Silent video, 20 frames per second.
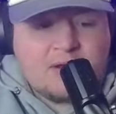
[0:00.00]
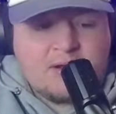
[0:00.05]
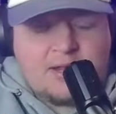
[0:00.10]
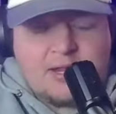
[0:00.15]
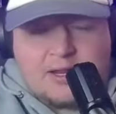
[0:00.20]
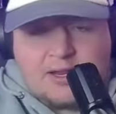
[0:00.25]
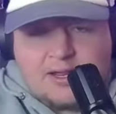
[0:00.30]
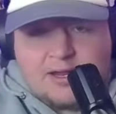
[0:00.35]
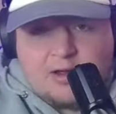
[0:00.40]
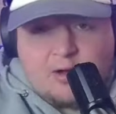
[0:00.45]

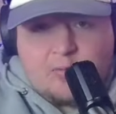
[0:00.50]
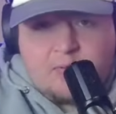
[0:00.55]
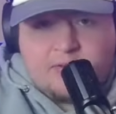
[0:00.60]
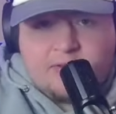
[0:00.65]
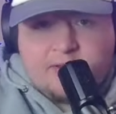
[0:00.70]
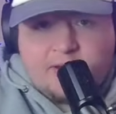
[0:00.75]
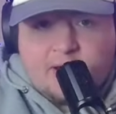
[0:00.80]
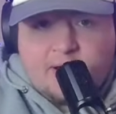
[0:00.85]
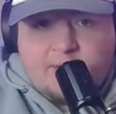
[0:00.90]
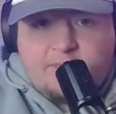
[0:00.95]
He could help
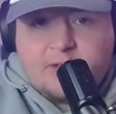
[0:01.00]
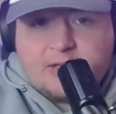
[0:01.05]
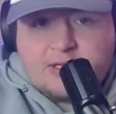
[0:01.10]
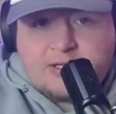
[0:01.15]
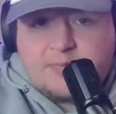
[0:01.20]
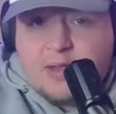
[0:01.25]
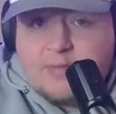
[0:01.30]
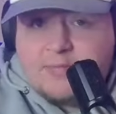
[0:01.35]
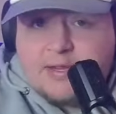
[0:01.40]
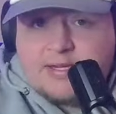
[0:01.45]
with the
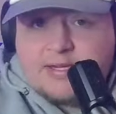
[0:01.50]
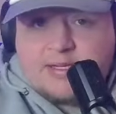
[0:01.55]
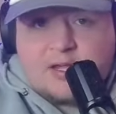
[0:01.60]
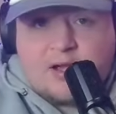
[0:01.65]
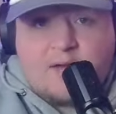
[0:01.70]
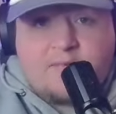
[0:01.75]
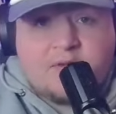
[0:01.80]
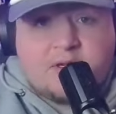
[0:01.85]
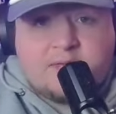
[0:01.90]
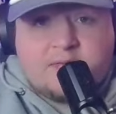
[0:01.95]
offense. Maybe he's
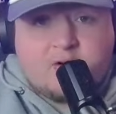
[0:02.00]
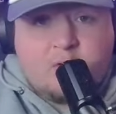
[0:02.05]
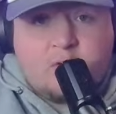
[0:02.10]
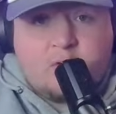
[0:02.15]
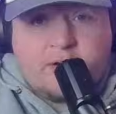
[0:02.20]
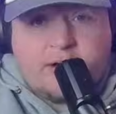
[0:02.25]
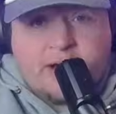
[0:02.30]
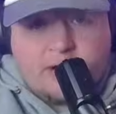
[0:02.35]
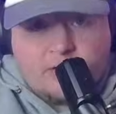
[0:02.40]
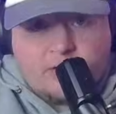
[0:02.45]
the offensive
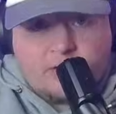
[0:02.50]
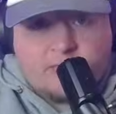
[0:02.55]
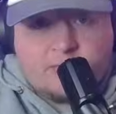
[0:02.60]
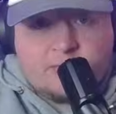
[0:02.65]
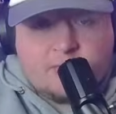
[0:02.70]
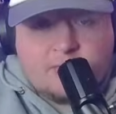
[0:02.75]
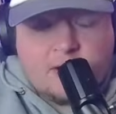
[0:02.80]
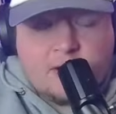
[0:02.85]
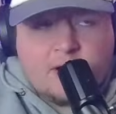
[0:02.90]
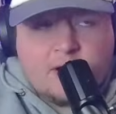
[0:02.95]
coordinator.
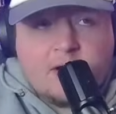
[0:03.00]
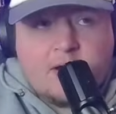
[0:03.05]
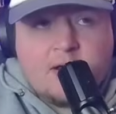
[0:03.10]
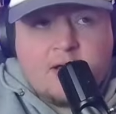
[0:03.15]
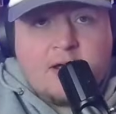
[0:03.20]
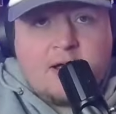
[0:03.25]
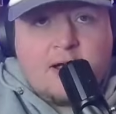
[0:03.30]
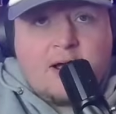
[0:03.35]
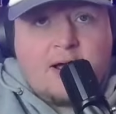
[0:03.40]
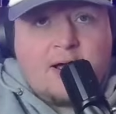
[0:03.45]

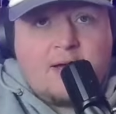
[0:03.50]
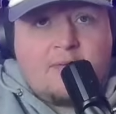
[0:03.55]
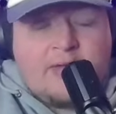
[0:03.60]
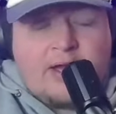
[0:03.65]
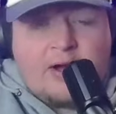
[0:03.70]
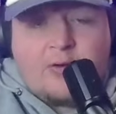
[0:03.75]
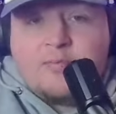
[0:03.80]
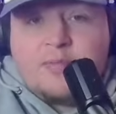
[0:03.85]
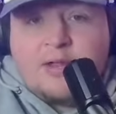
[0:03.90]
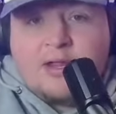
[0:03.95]

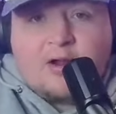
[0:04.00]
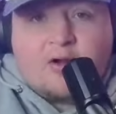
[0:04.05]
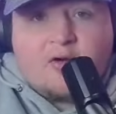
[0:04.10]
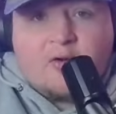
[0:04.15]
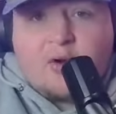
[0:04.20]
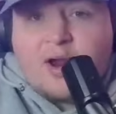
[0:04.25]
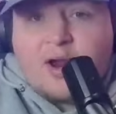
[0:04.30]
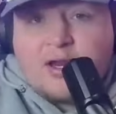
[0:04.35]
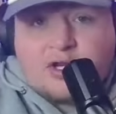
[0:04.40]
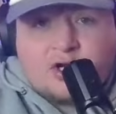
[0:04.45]
That would be a
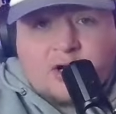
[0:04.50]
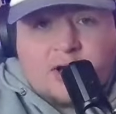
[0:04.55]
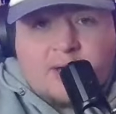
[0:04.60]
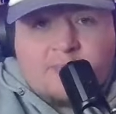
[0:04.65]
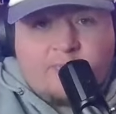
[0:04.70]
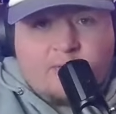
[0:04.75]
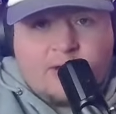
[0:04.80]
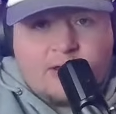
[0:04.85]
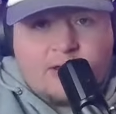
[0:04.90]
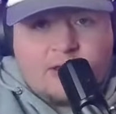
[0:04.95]
great
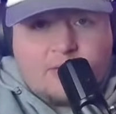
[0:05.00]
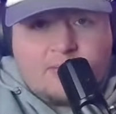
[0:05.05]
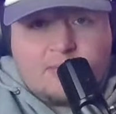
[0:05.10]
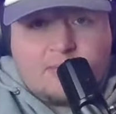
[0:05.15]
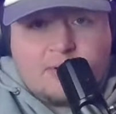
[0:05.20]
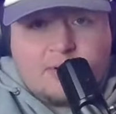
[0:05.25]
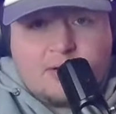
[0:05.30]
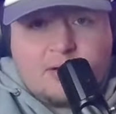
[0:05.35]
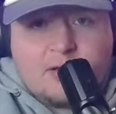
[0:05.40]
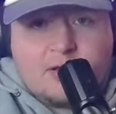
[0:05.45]
job for
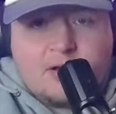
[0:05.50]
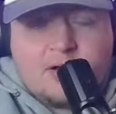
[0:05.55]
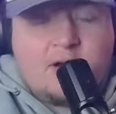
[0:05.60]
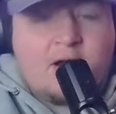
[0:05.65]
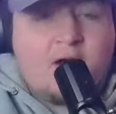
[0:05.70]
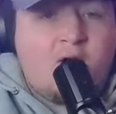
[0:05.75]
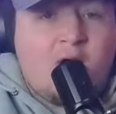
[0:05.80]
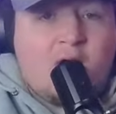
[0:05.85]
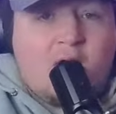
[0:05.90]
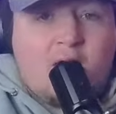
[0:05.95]
him.
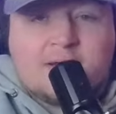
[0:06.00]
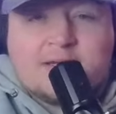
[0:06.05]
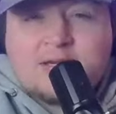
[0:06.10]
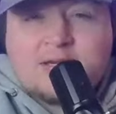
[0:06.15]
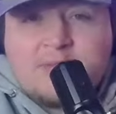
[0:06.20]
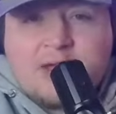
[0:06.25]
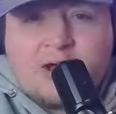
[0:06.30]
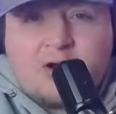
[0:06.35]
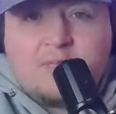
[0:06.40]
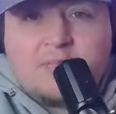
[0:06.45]
You know how
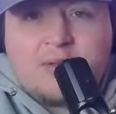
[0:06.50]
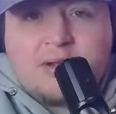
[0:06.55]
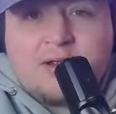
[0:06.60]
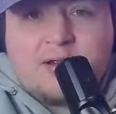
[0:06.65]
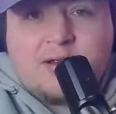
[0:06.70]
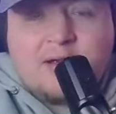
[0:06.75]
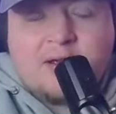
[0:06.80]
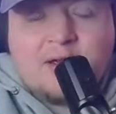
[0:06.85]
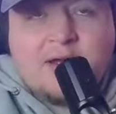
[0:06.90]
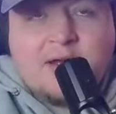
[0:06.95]
awesome that would
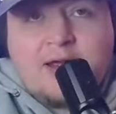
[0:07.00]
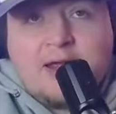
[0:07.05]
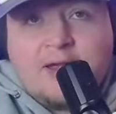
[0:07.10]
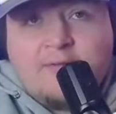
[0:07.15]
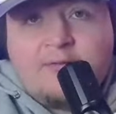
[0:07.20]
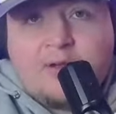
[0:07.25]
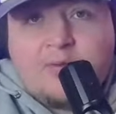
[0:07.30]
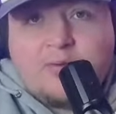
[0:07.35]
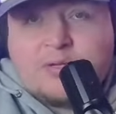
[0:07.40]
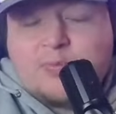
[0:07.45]
be
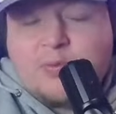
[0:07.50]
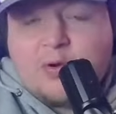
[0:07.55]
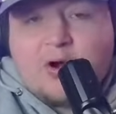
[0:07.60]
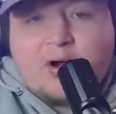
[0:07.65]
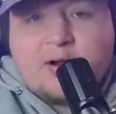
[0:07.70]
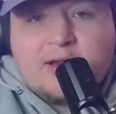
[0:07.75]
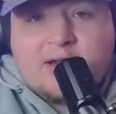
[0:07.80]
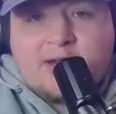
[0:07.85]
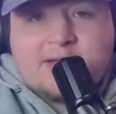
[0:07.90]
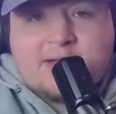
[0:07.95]
if he was
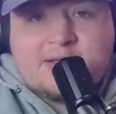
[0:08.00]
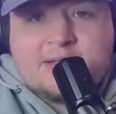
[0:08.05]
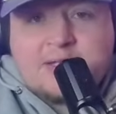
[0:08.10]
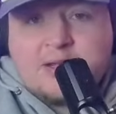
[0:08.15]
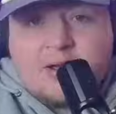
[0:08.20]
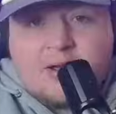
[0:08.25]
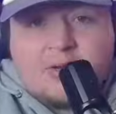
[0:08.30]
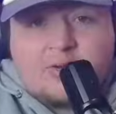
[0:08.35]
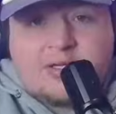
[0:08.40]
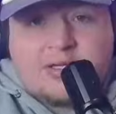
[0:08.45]
brought in as
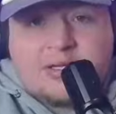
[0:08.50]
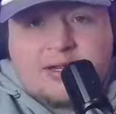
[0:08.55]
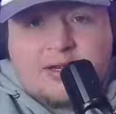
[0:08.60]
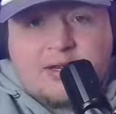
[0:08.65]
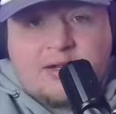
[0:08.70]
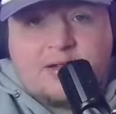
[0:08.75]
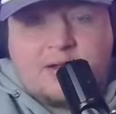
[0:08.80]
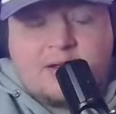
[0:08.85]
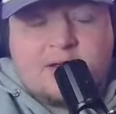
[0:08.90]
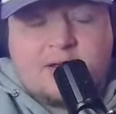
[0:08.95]
the
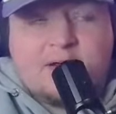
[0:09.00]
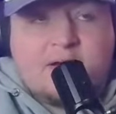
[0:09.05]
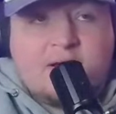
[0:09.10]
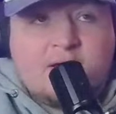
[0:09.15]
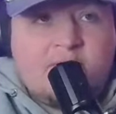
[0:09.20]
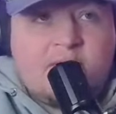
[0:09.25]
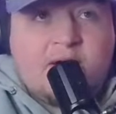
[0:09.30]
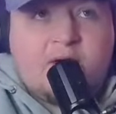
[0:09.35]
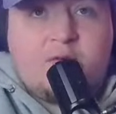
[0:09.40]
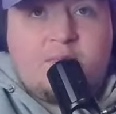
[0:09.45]
OC?
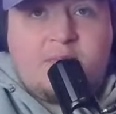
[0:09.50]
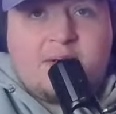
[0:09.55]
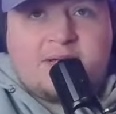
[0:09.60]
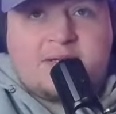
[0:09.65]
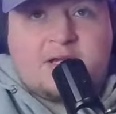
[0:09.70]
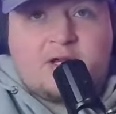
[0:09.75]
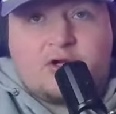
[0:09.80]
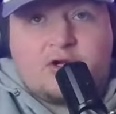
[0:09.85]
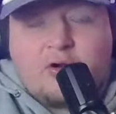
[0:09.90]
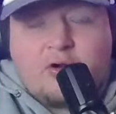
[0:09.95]
That would be
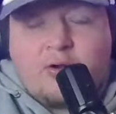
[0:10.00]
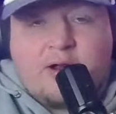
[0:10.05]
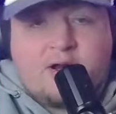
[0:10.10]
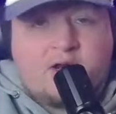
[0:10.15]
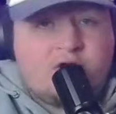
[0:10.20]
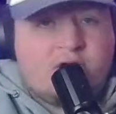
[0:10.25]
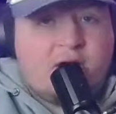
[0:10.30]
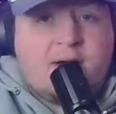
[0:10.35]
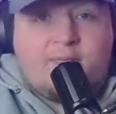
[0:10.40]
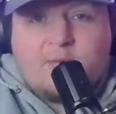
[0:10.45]
such a
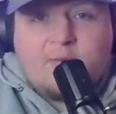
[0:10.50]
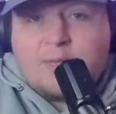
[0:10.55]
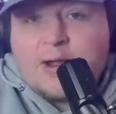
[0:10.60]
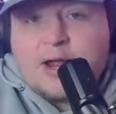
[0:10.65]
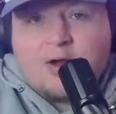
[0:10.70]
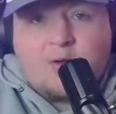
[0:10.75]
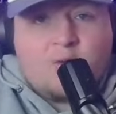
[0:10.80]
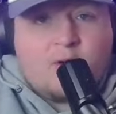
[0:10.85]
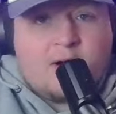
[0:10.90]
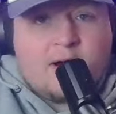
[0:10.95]
great job for
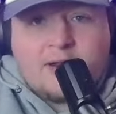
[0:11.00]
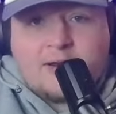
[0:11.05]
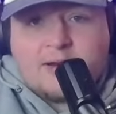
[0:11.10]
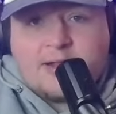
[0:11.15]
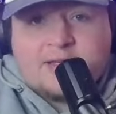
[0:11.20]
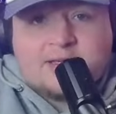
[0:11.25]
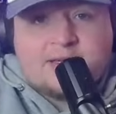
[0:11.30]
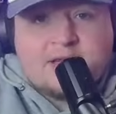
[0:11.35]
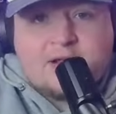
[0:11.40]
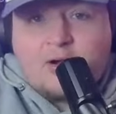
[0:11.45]
Pat White.
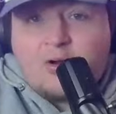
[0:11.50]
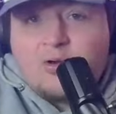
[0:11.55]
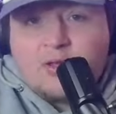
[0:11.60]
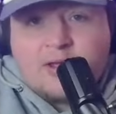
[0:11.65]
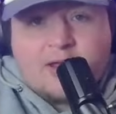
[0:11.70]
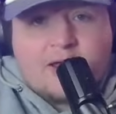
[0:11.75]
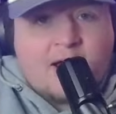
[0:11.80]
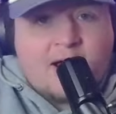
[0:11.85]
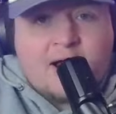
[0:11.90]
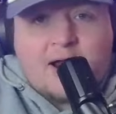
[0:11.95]
He's the
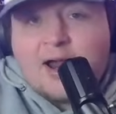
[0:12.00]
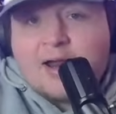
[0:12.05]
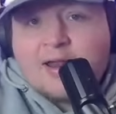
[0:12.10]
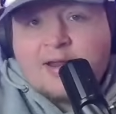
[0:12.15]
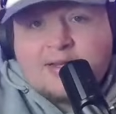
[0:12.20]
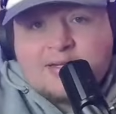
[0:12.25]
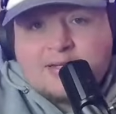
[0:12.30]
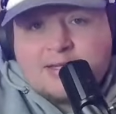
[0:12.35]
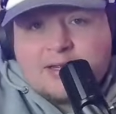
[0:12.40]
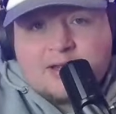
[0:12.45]
only guy I
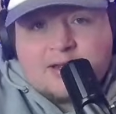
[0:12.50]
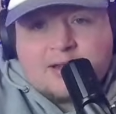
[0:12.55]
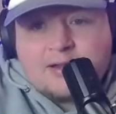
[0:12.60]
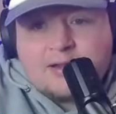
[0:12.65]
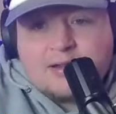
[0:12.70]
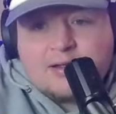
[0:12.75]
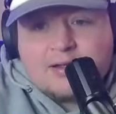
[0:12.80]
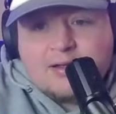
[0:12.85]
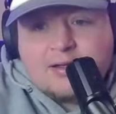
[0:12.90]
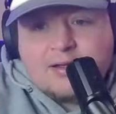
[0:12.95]
could
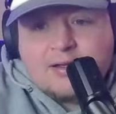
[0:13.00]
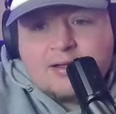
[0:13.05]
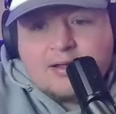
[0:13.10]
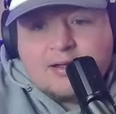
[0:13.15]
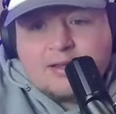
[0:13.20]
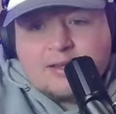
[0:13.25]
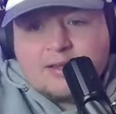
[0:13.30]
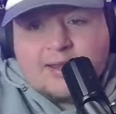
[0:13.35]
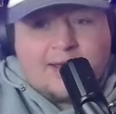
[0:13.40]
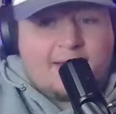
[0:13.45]
see
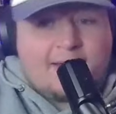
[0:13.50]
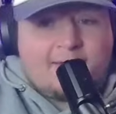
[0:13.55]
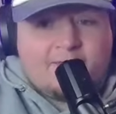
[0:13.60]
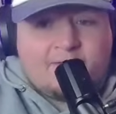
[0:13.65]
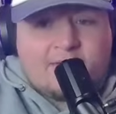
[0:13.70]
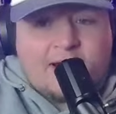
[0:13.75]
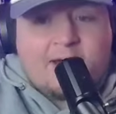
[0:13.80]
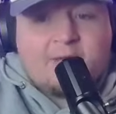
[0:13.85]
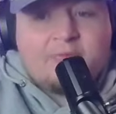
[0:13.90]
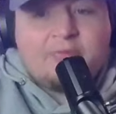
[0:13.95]

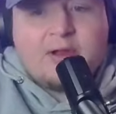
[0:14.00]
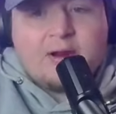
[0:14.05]
left out